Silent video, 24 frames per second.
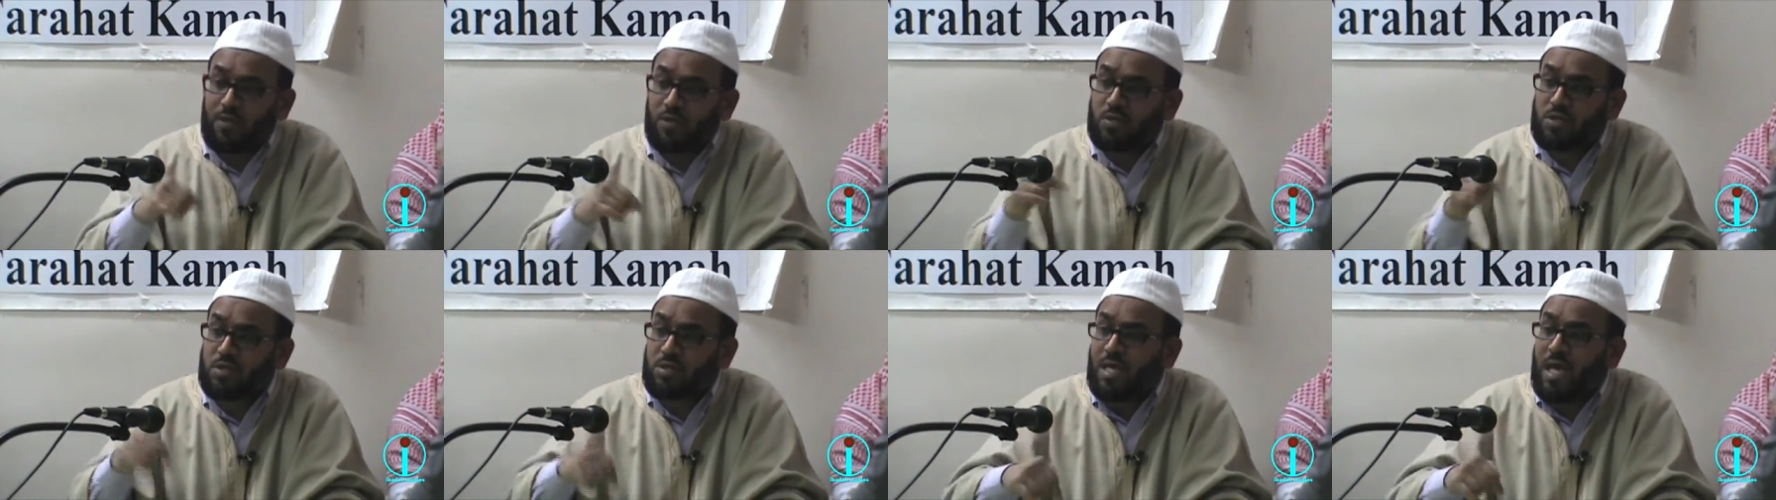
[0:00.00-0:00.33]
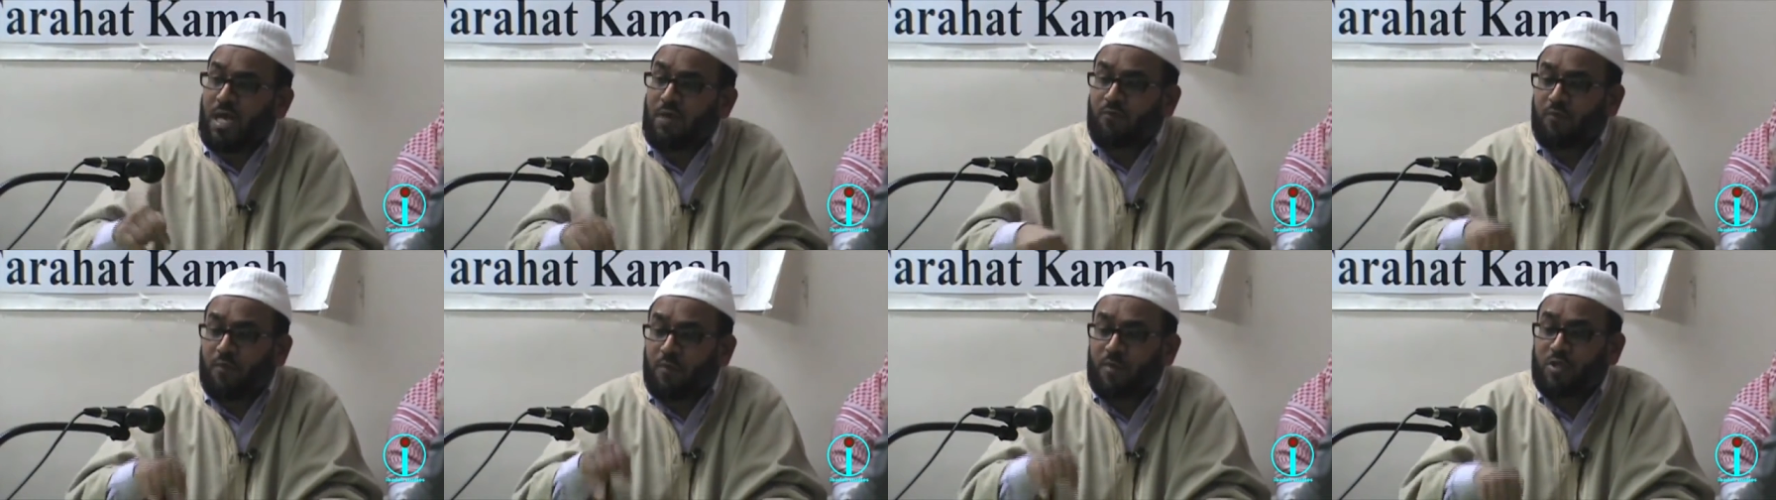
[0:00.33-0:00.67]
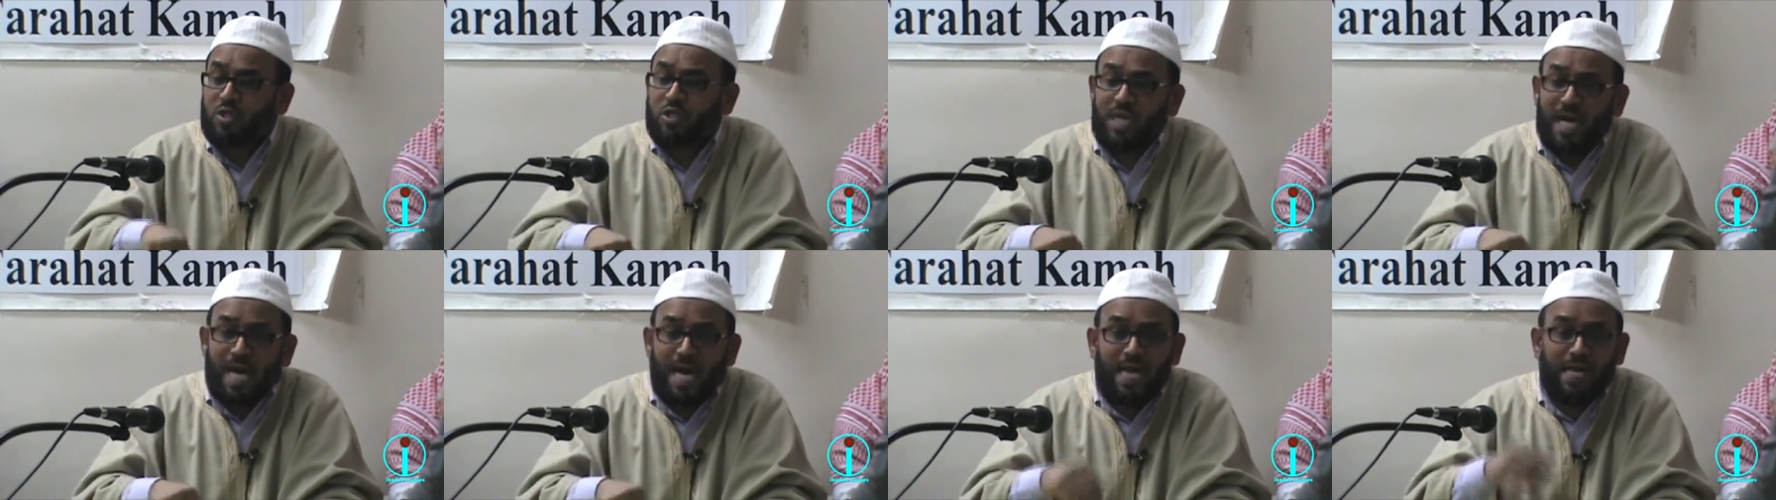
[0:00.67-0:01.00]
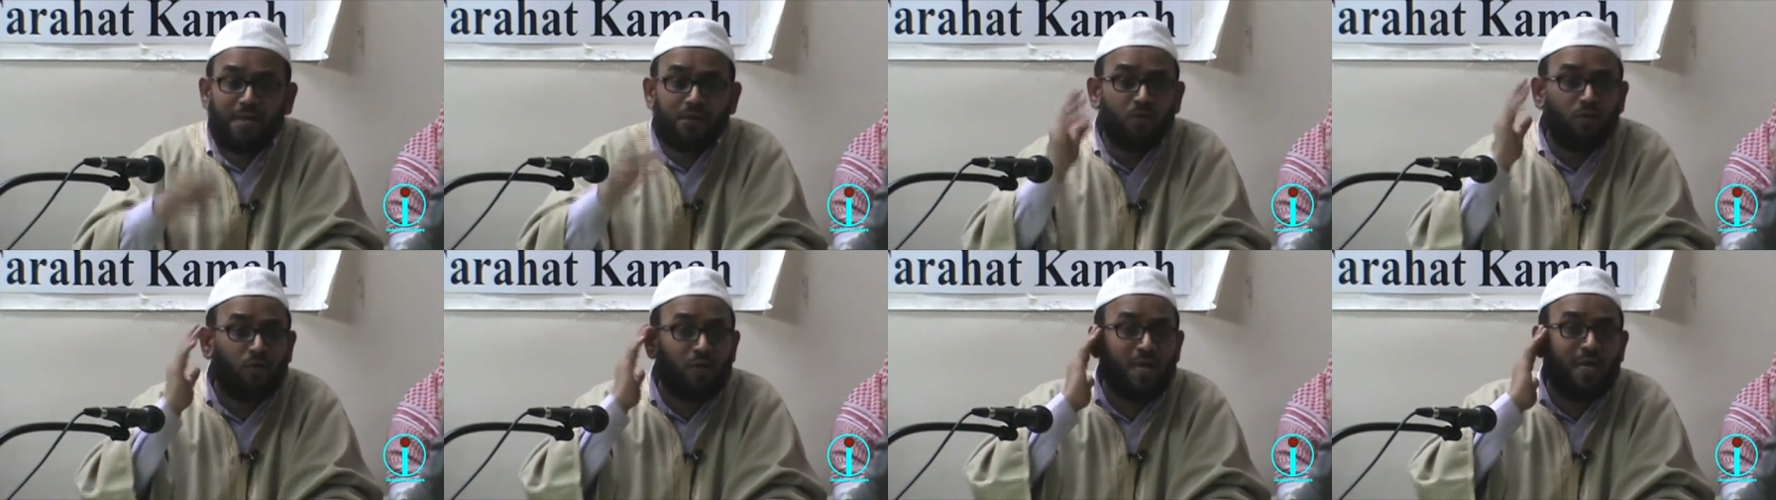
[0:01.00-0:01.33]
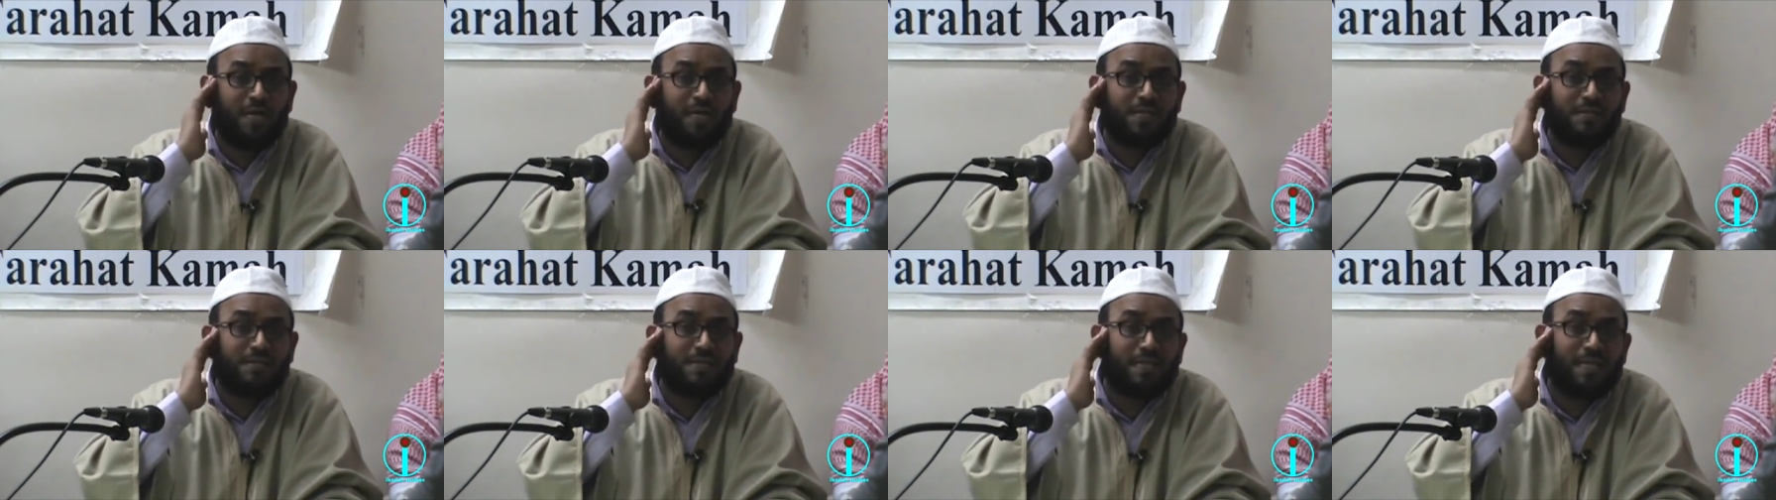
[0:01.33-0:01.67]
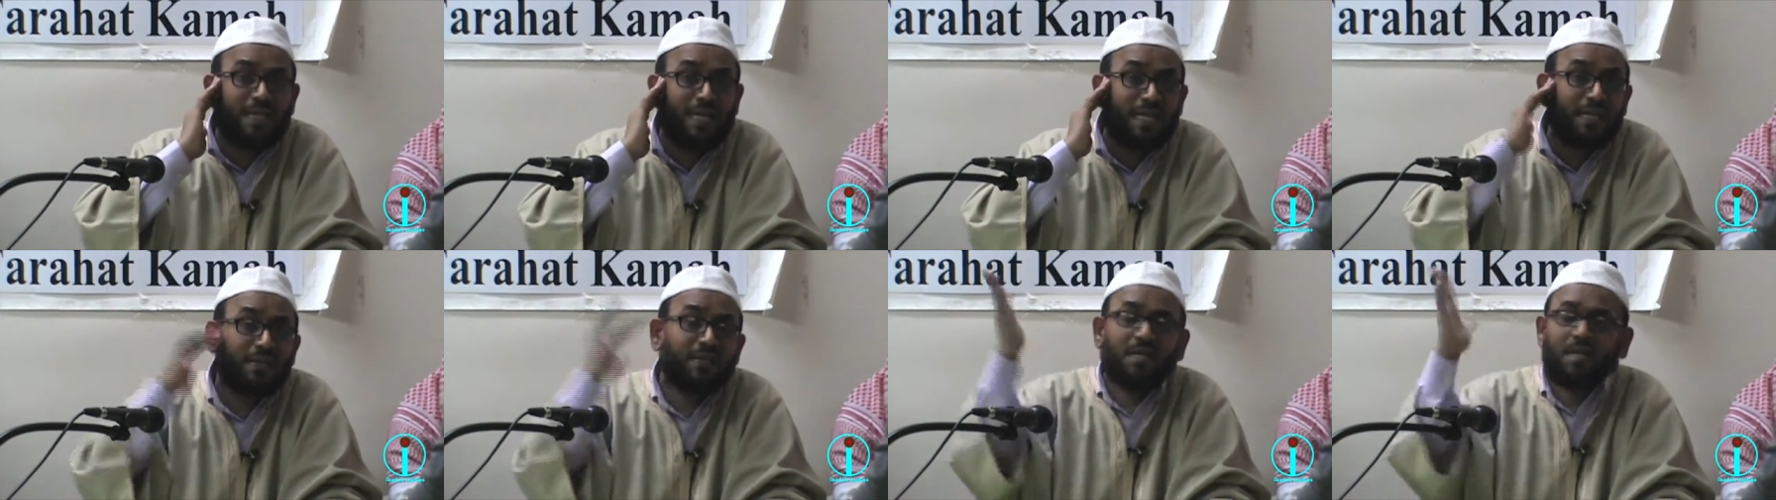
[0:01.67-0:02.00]
You start from a child, don't understand
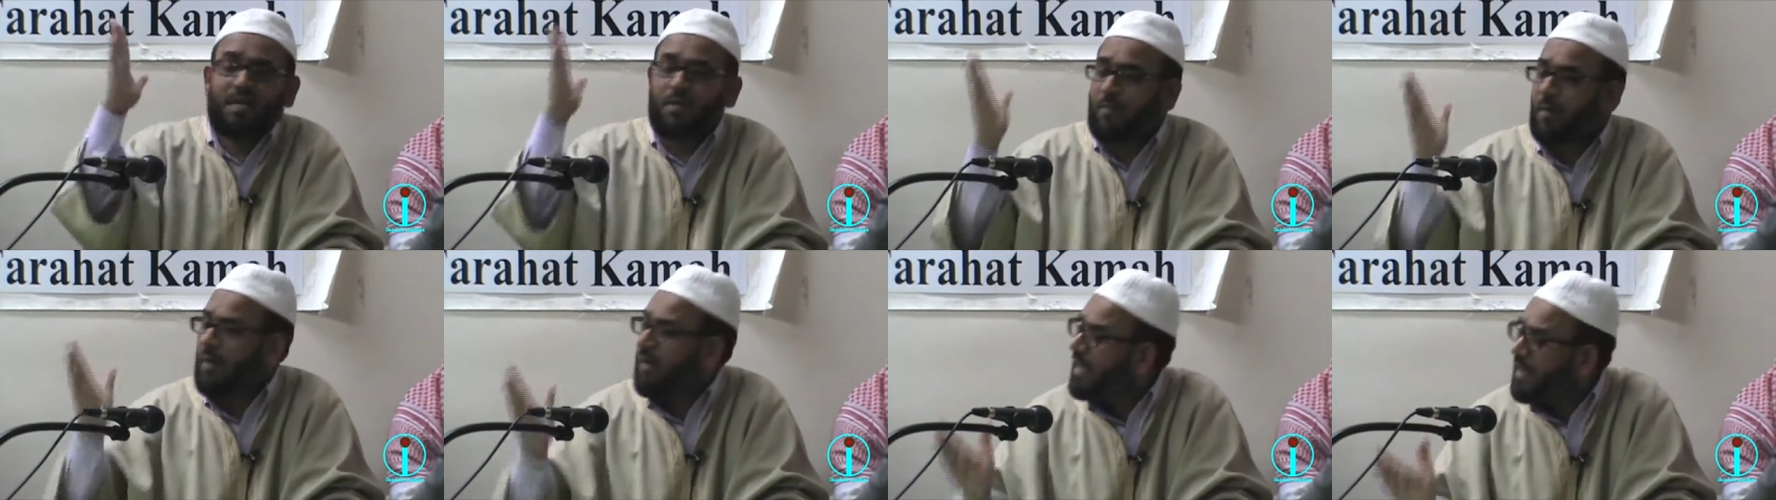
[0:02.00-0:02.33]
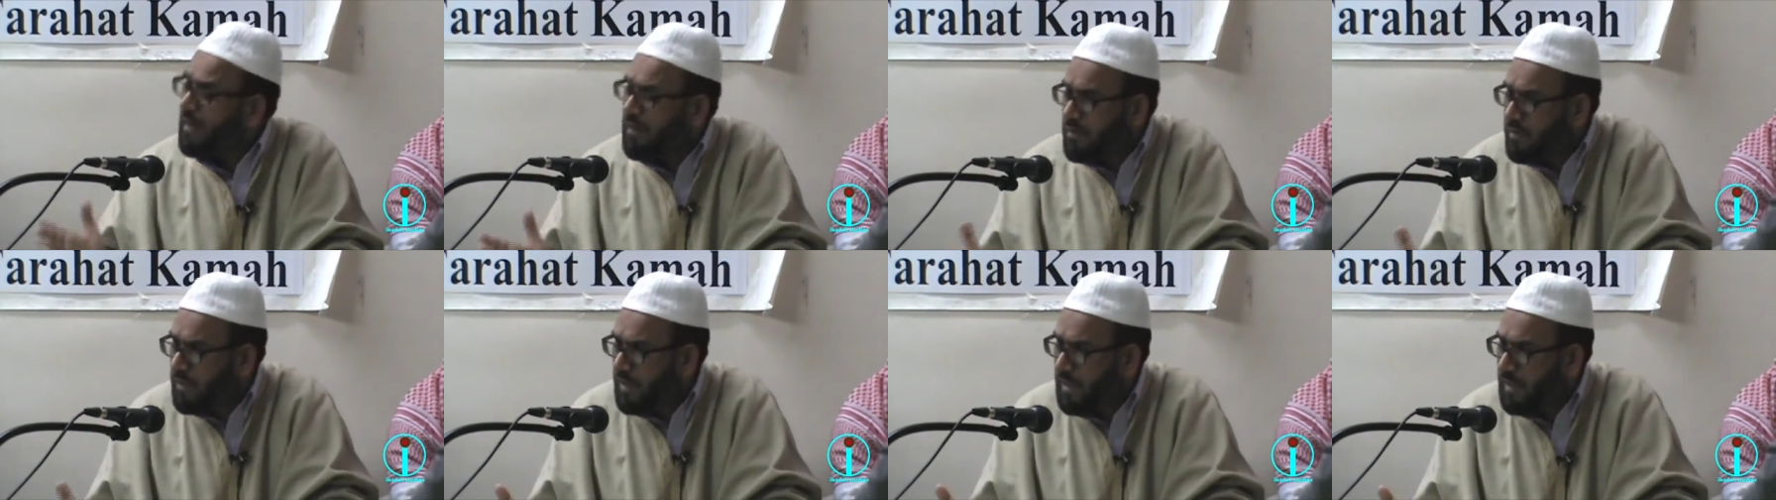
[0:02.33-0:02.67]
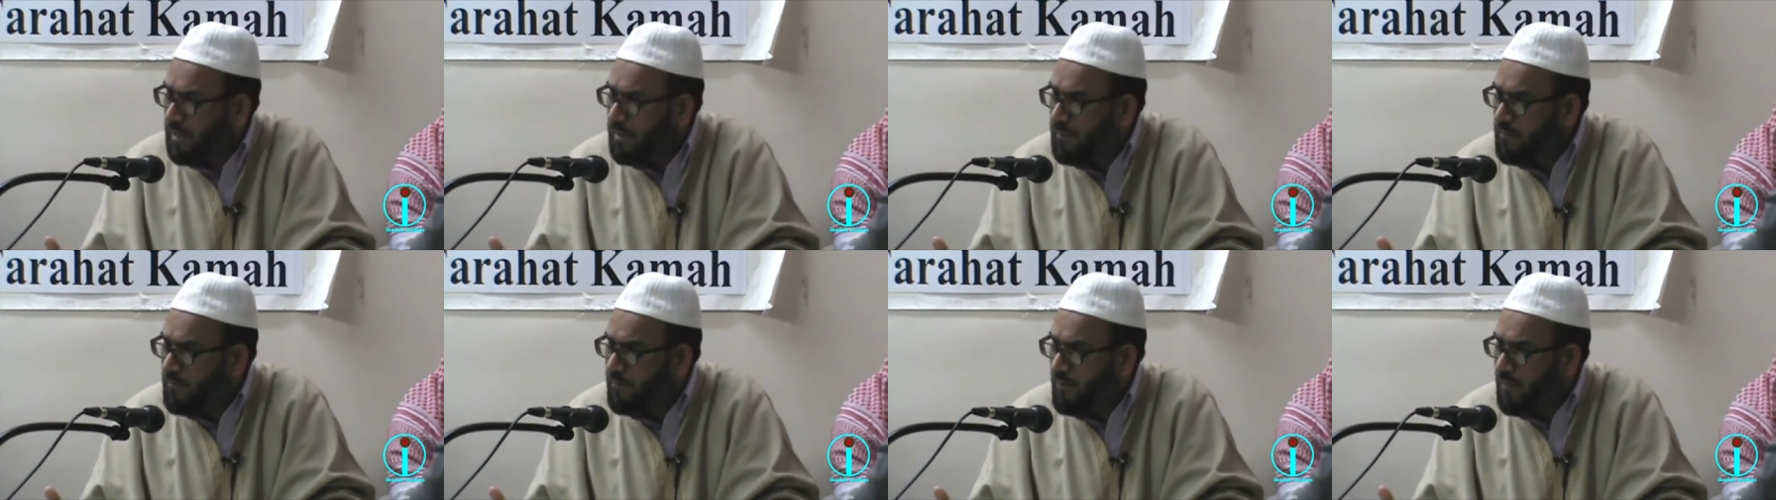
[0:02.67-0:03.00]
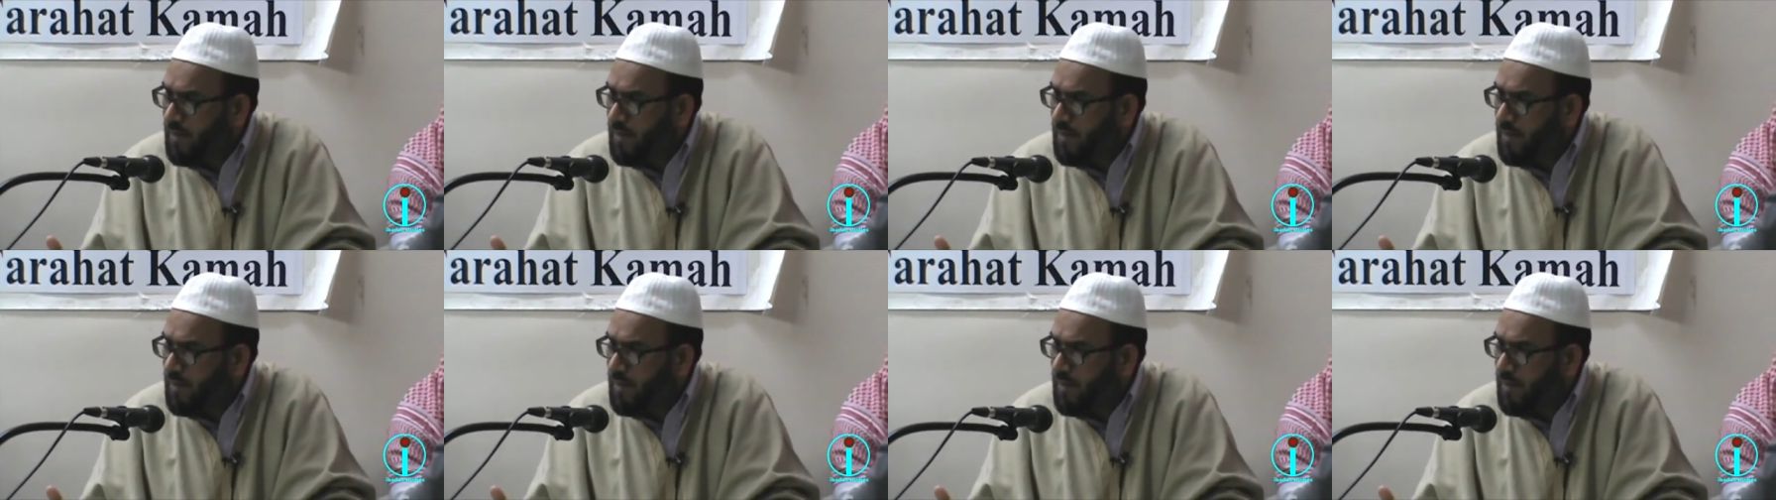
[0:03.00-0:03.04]
anything about anything.